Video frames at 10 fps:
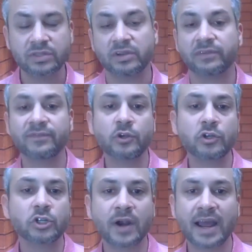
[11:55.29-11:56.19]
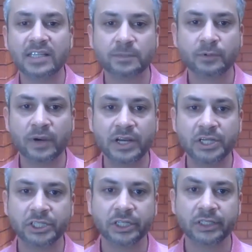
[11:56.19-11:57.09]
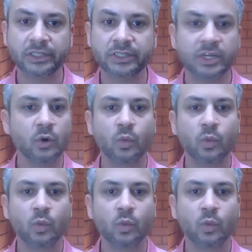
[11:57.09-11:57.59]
their future aspirations,